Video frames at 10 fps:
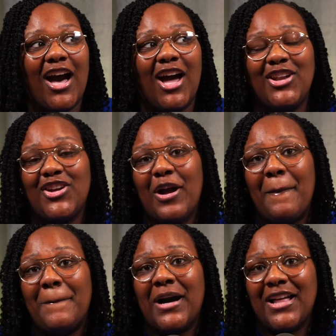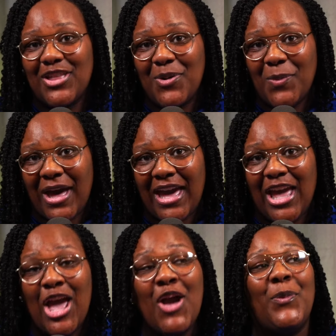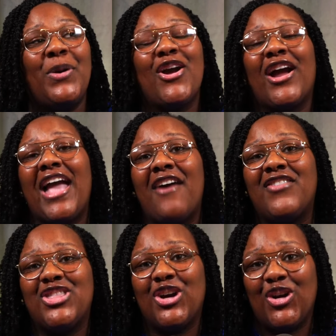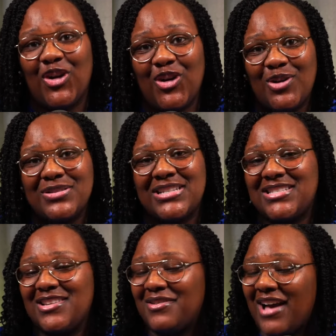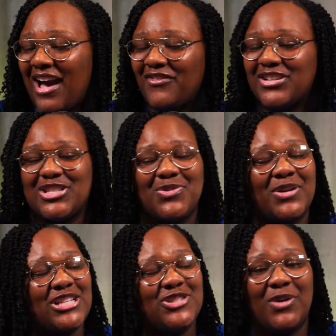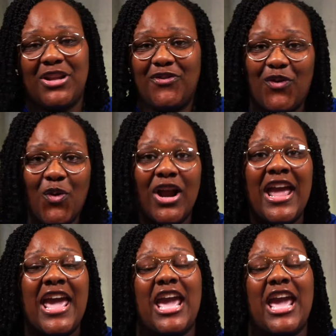Under a month away, we are having the Girl Just Heal Conference 2024.